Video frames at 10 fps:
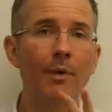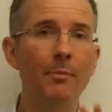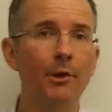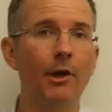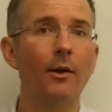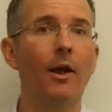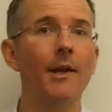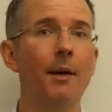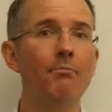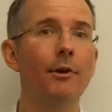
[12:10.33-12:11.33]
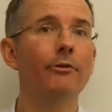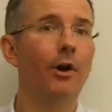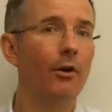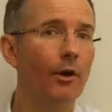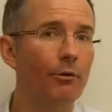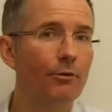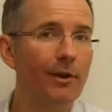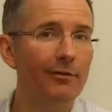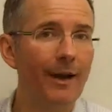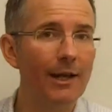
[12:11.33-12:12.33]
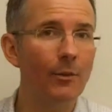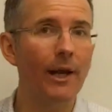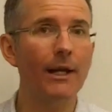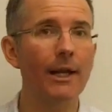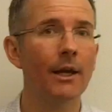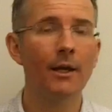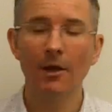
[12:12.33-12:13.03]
People who don't like numbers, I'll go through this fairly quickly.